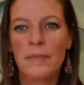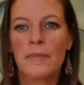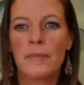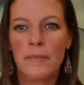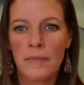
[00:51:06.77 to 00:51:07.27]

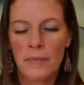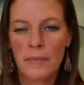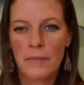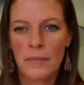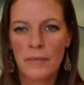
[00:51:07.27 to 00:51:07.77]

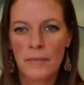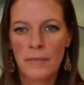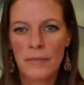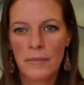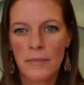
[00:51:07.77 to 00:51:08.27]

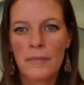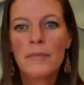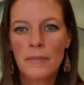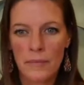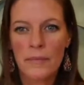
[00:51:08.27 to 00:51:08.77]

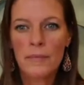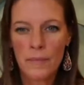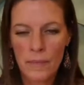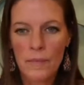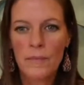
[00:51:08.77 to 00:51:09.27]

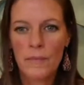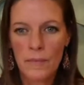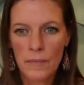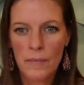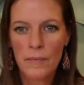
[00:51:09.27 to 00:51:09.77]

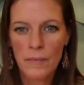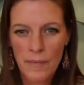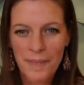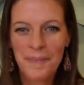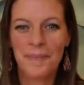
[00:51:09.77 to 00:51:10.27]

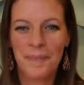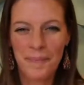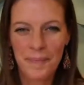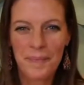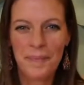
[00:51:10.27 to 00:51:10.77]

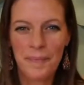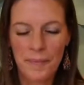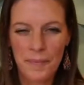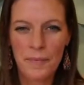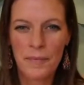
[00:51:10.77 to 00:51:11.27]

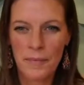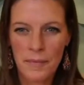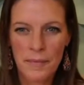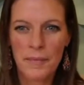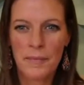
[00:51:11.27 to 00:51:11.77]

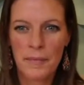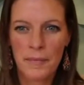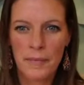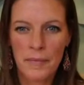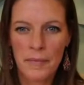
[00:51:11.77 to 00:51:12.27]

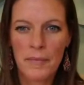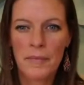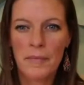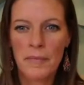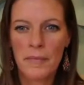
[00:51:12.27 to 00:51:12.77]

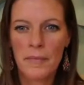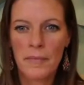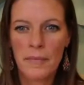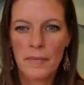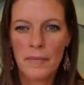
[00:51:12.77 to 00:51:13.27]

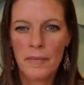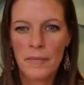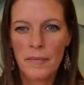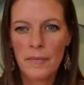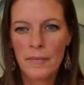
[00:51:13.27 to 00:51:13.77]

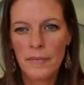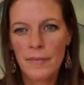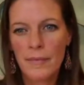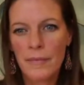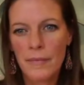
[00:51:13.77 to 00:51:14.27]

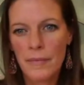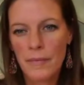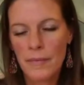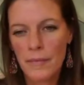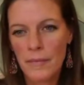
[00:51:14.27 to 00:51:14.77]
The person shown says nothing.